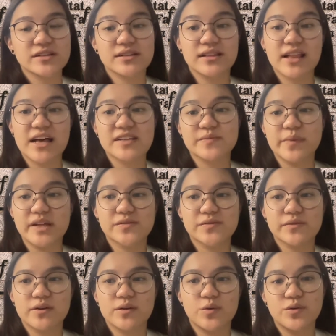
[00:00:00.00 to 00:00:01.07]
classmates
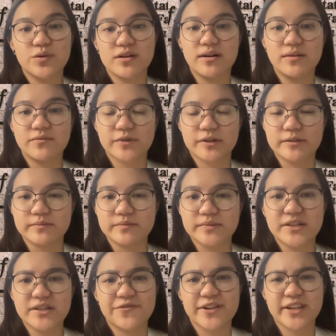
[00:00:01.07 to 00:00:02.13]
who come from
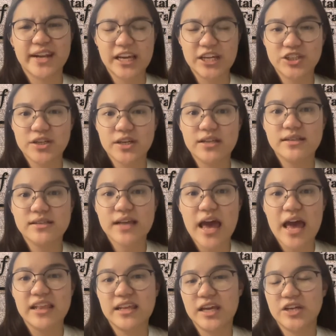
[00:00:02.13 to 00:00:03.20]
different nations
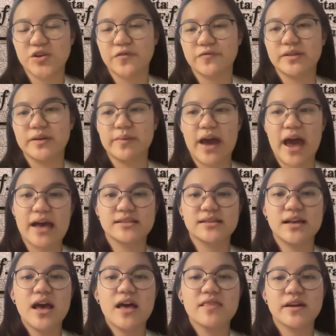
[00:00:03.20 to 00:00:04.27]
and each of them has
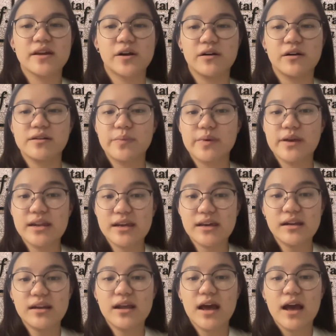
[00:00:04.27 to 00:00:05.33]
their own
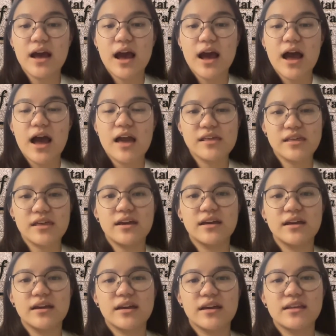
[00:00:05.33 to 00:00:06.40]
opinion. I
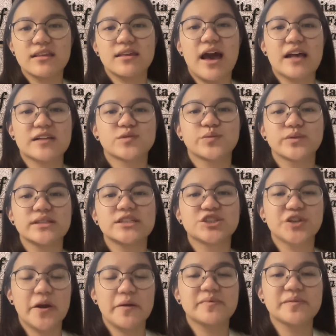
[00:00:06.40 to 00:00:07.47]
think it has really
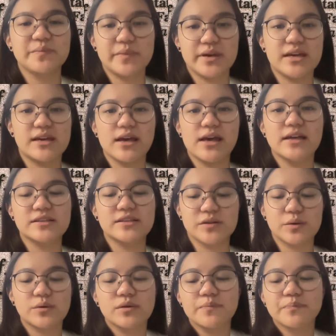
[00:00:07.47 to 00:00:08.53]
shaped me
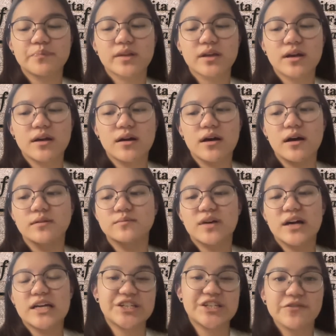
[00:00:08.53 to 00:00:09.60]
into
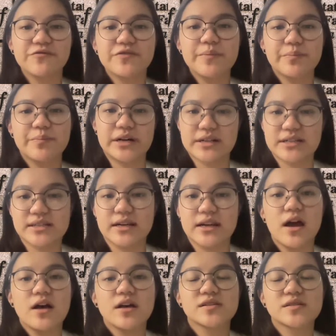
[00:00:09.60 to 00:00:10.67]
a different person,
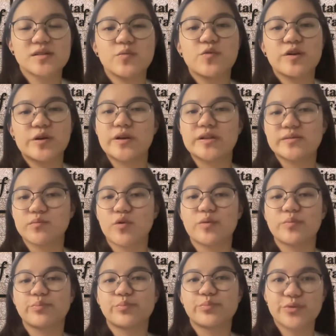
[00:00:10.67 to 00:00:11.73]
someone who is
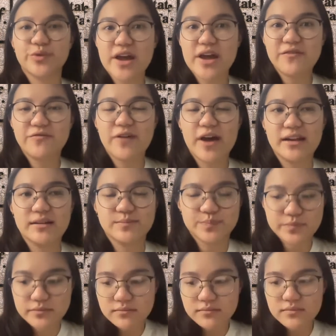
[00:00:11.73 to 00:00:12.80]
more brave and
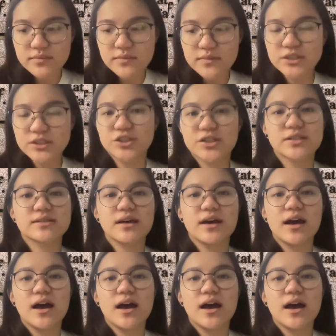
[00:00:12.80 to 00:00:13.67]
just